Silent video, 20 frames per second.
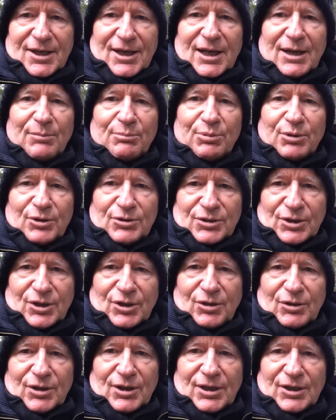in
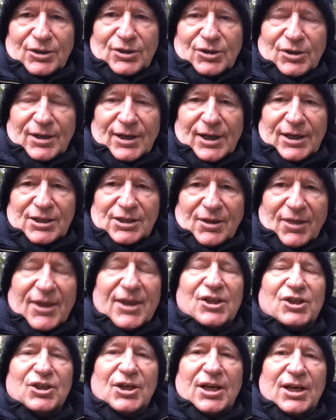prosecuting
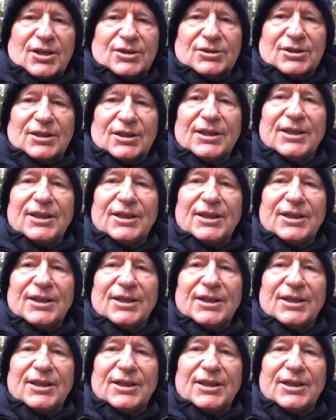Anthony Charles